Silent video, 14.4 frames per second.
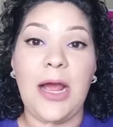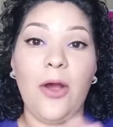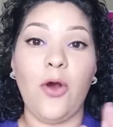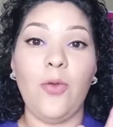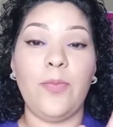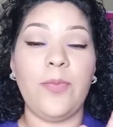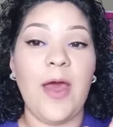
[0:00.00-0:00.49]
I
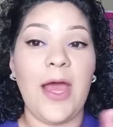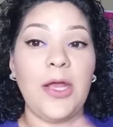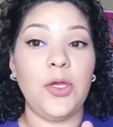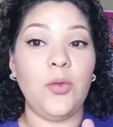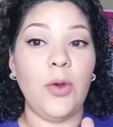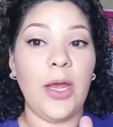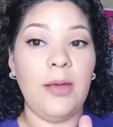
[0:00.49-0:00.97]
hope
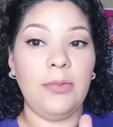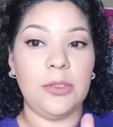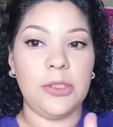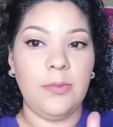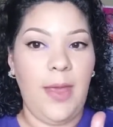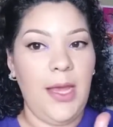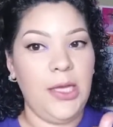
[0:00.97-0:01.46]
that you were able
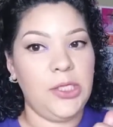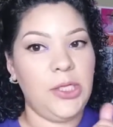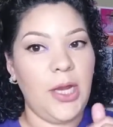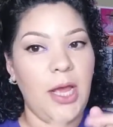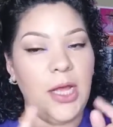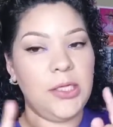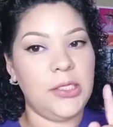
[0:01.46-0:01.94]
to make it to
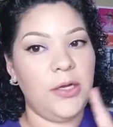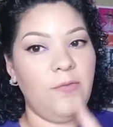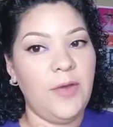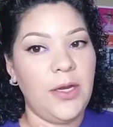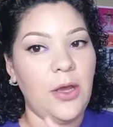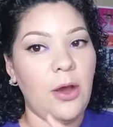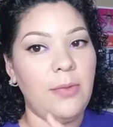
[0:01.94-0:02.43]
the end of the
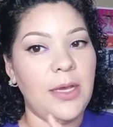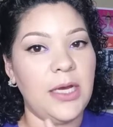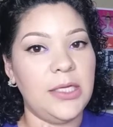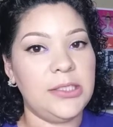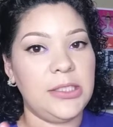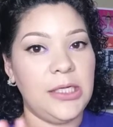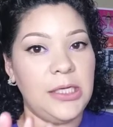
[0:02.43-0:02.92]
video
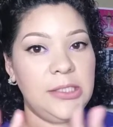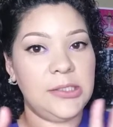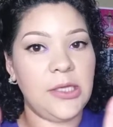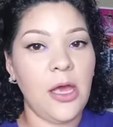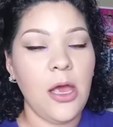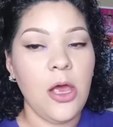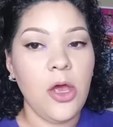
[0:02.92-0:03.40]
because it is